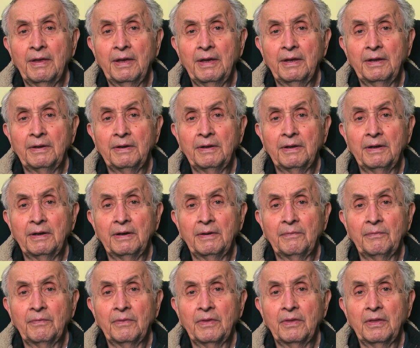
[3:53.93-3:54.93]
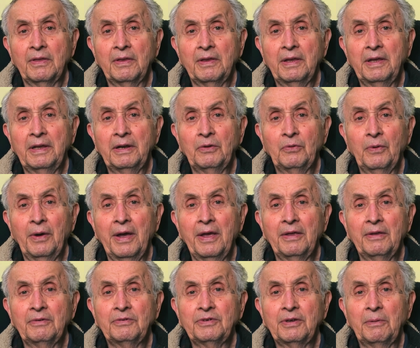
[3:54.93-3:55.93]
And in a
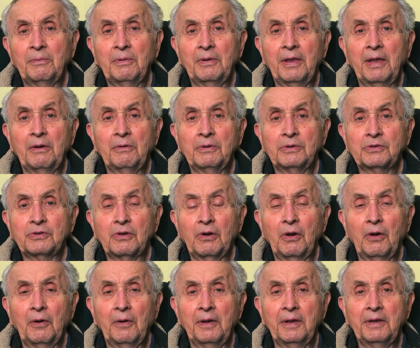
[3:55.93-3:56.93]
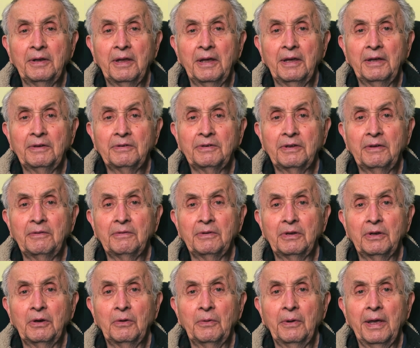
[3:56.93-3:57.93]
way, some of that was glory days,
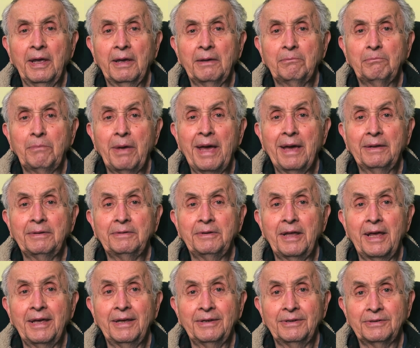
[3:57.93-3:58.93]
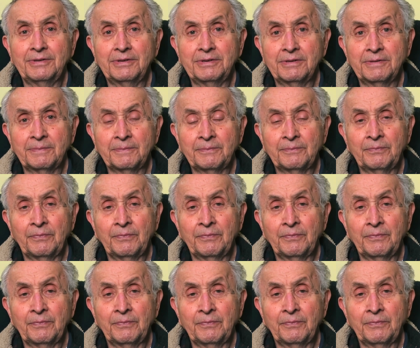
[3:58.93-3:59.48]
even though we had bad days.